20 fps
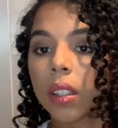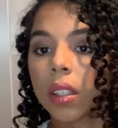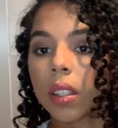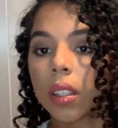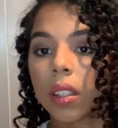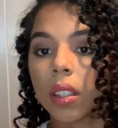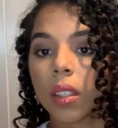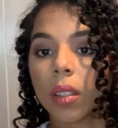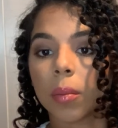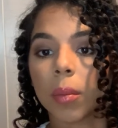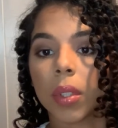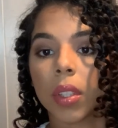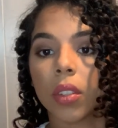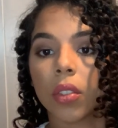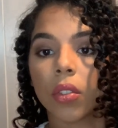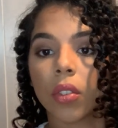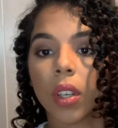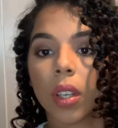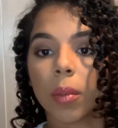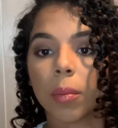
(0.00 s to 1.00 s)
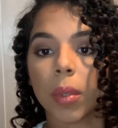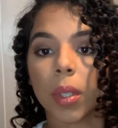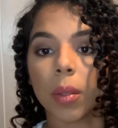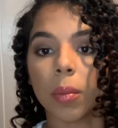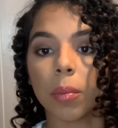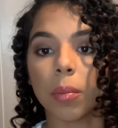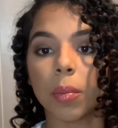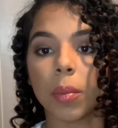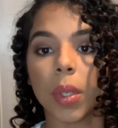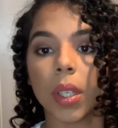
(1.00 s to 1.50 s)
and I'm gonna try my
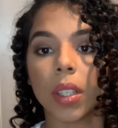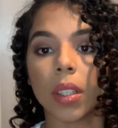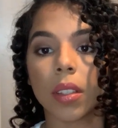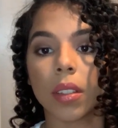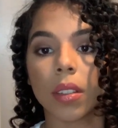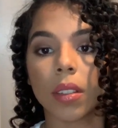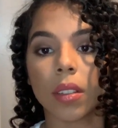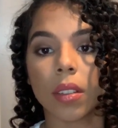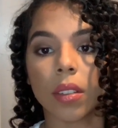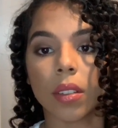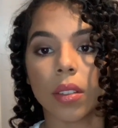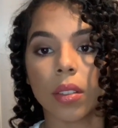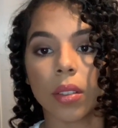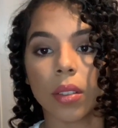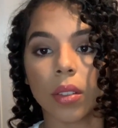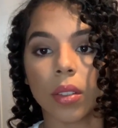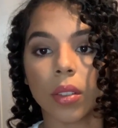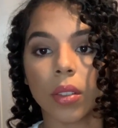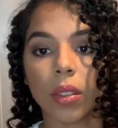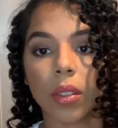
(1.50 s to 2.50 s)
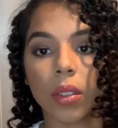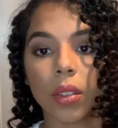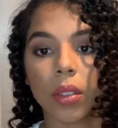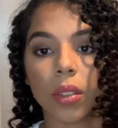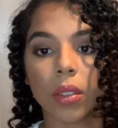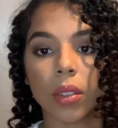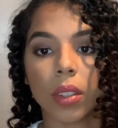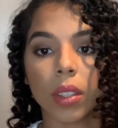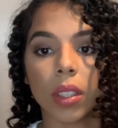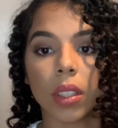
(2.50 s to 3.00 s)
best to
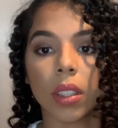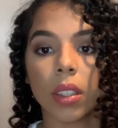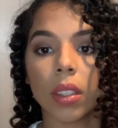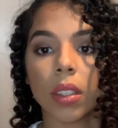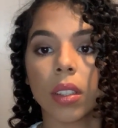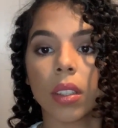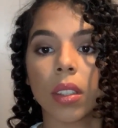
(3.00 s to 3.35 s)
curl it.